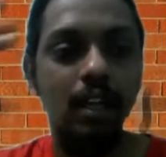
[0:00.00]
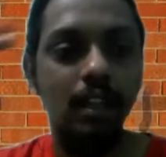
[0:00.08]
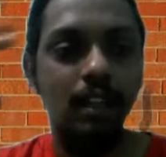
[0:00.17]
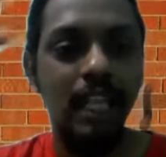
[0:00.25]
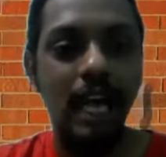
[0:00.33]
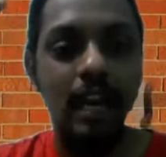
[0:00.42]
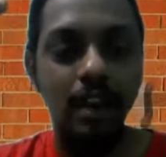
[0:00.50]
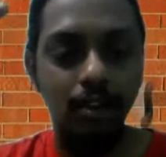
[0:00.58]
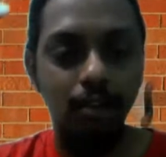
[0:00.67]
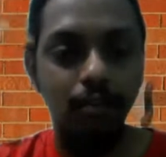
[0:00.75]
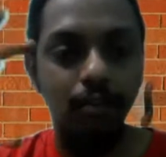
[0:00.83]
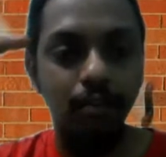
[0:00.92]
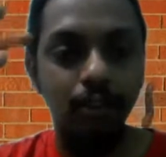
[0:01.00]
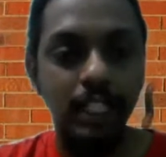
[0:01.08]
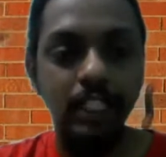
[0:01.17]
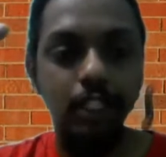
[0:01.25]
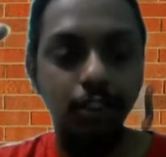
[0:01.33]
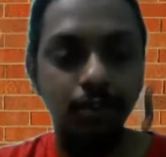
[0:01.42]
that
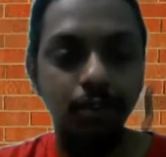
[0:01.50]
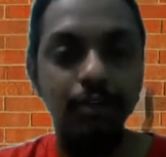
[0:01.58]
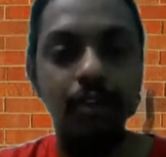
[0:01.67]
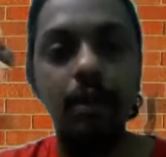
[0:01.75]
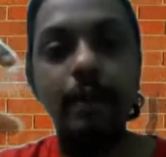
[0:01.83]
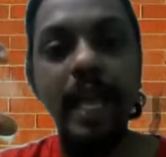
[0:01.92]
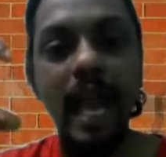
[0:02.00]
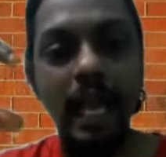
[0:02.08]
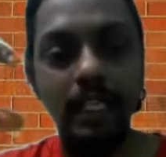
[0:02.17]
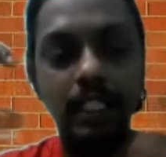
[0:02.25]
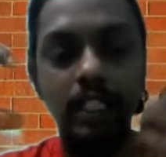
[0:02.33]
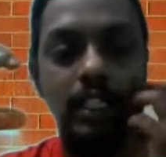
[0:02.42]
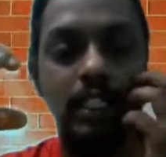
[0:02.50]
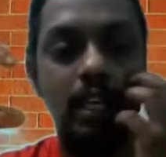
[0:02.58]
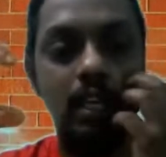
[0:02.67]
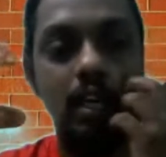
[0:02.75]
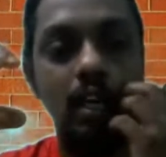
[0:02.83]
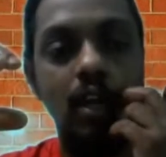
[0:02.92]
which we will be
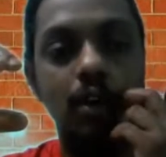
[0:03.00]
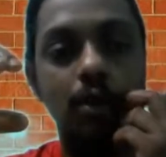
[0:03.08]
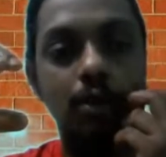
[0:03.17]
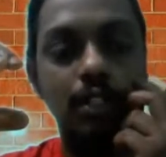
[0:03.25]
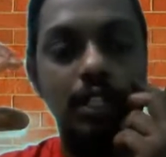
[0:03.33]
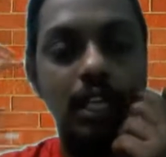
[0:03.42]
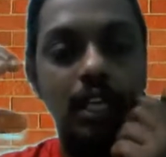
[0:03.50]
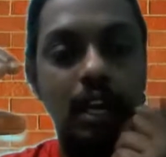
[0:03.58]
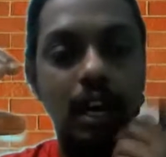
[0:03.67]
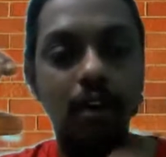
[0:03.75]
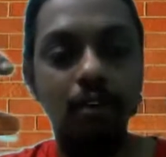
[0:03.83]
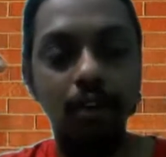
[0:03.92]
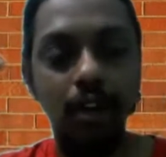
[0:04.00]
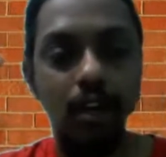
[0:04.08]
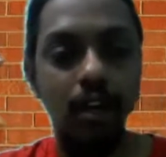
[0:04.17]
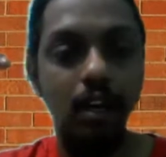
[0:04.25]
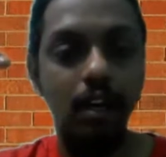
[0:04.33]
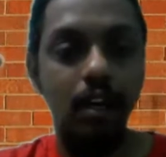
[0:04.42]
accessing using
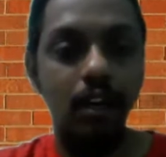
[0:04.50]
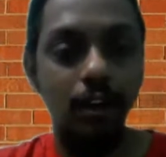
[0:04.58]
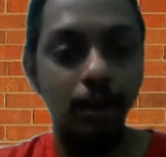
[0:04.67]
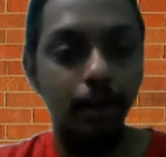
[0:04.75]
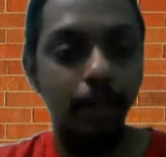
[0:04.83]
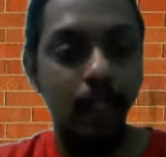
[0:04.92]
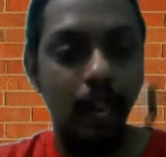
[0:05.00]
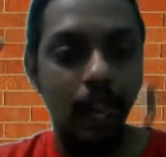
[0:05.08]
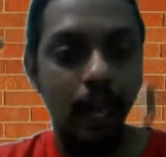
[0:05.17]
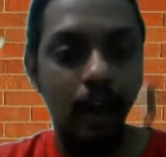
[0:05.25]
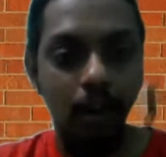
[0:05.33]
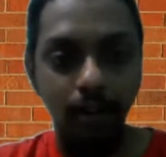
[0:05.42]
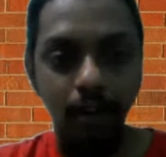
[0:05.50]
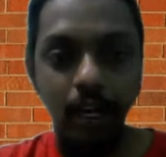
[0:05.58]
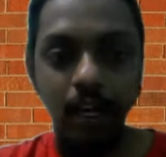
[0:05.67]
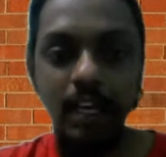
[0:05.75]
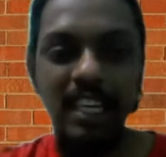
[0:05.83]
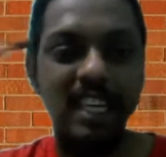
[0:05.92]
our
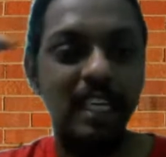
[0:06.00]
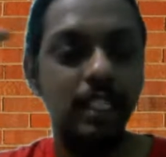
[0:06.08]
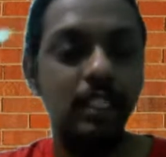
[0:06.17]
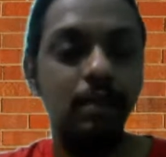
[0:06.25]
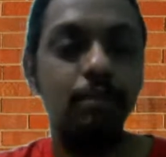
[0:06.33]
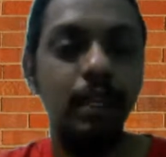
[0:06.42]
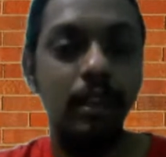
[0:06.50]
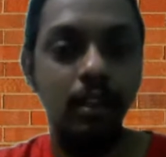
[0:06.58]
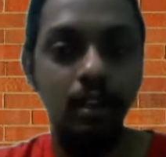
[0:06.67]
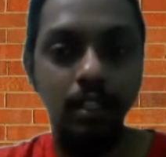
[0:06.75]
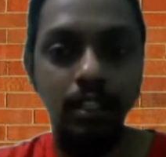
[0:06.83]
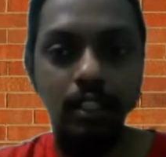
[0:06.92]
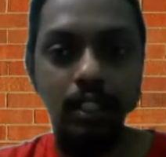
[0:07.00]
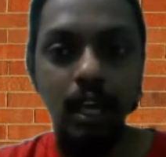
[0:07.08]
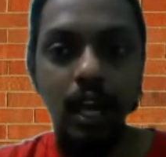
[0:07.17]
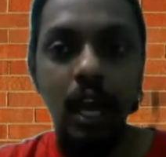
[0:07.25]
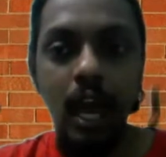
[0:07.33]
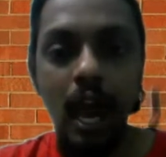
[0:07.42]
test methods,
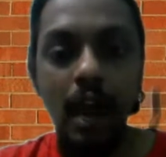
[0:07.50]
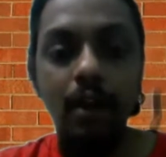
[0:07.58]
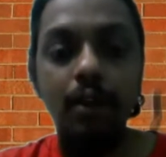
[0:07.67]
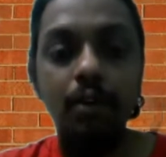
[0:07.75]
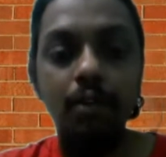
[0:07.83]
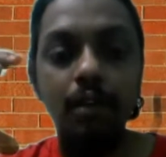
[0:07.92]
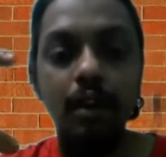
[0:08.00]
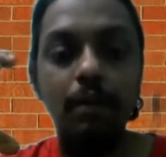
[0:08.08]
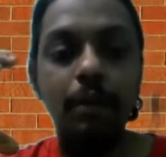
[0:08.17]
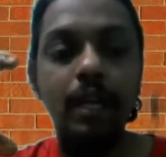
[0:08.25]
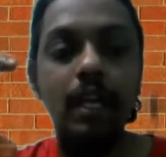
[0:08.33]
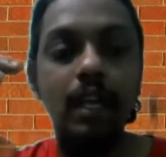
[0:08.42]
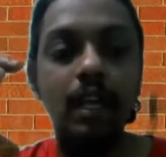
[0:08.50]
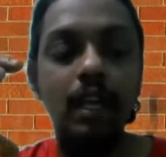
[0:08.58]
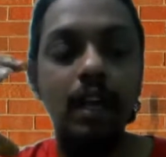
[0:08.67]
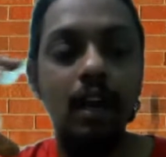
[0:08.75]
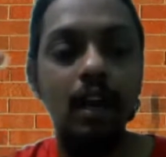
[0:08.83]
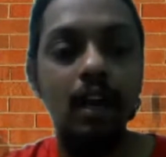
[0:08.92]
and you will be
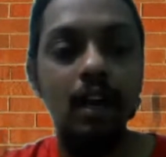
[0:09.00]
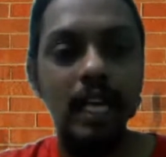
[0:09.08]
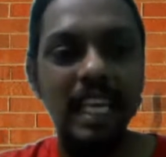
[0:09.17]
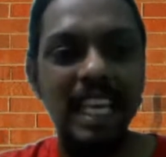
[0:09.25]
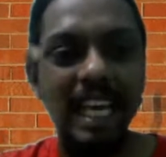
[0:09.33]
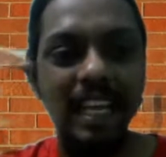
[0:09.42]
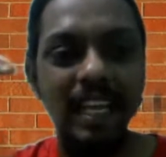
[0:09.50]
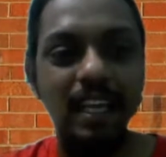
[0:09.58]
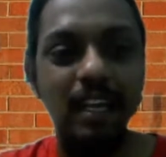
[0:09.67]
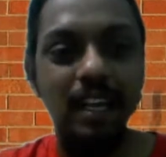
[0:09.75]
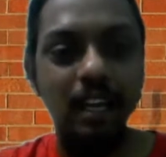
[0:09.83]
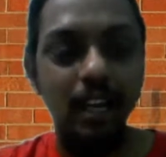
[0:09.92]
getting